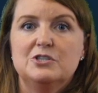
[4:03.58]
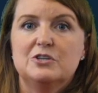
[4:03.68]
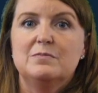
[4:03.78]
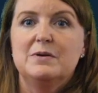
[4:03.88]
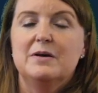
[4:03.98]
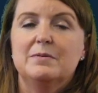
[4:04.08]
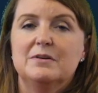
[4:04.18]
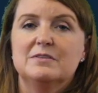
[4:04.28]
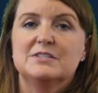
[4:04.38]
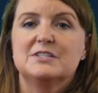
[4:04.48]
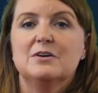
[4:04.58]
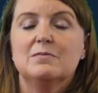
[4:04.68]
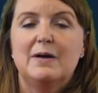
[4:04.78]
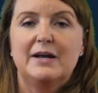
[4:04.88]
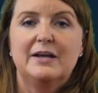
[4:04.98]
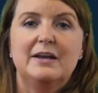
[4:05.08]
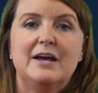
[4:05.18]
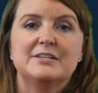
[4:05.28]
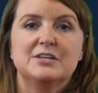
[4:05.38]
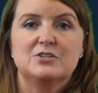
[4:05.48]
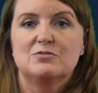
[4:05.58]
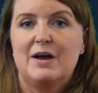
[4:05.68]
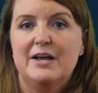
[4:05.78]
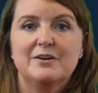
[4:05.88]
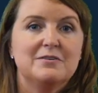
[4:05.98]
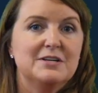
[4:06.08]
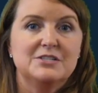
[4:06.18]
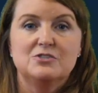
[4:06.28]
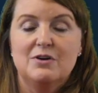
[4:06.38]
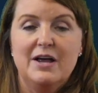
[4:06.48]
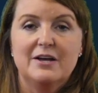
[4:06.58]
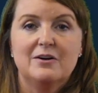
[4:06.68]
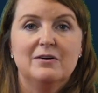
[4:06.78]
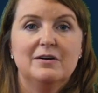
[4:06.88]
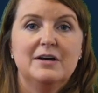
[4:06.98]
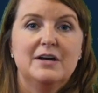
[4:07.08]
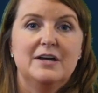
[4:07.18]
should be able to still recognize a triangle as a triangle